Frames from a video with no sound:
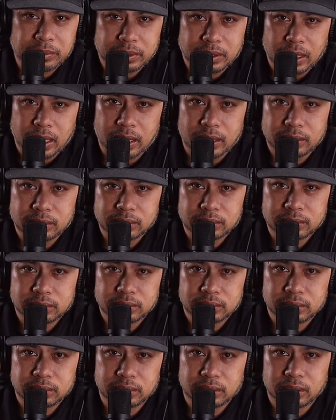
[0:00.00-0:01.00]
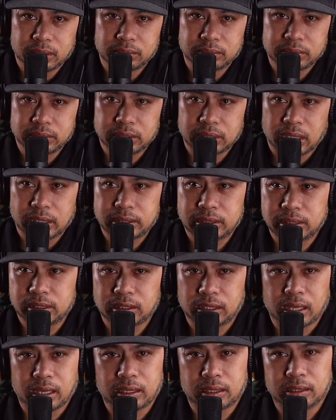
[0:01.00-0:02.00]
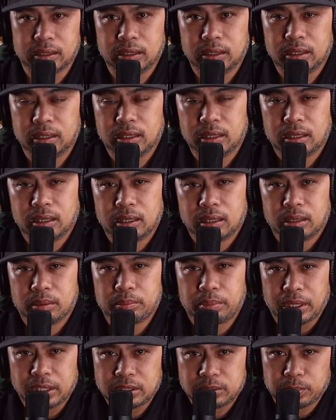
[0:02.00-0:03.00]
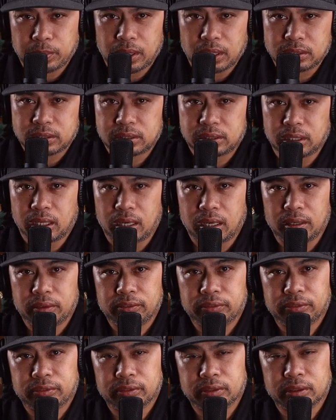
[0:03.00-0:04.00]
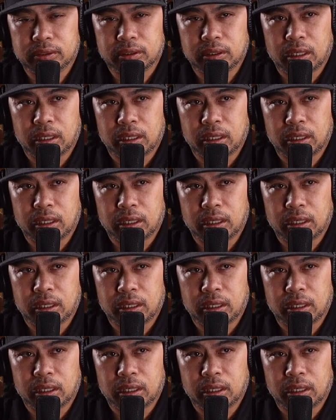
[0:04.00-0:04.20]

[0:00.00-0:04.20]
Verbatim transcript: with that. You know, we I did a lot of baseball stuff.